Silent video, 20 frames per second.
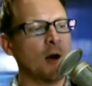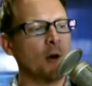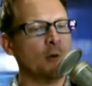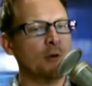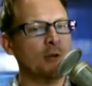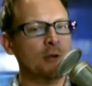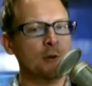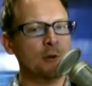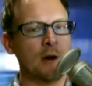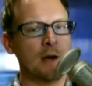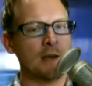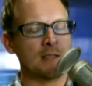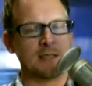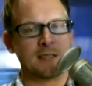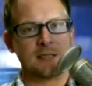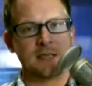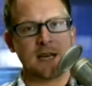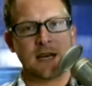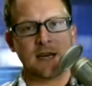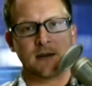owe you a
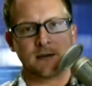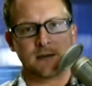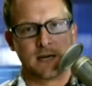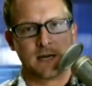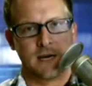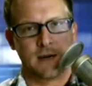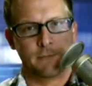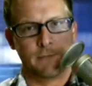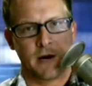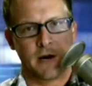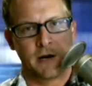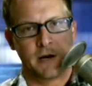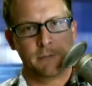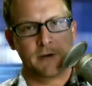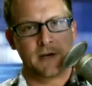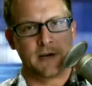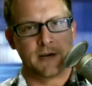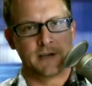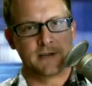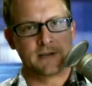steak, Tom Merritt,
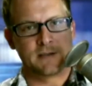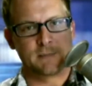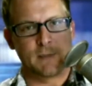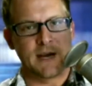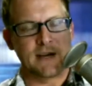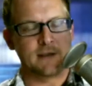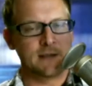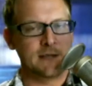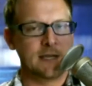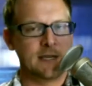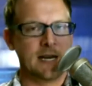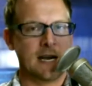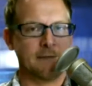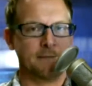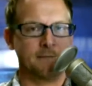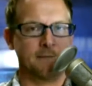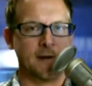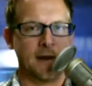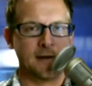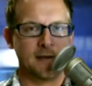because Spike Lee got
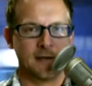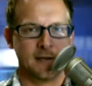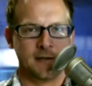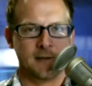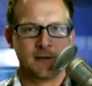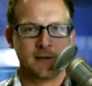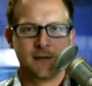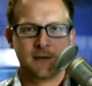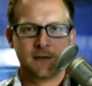funded.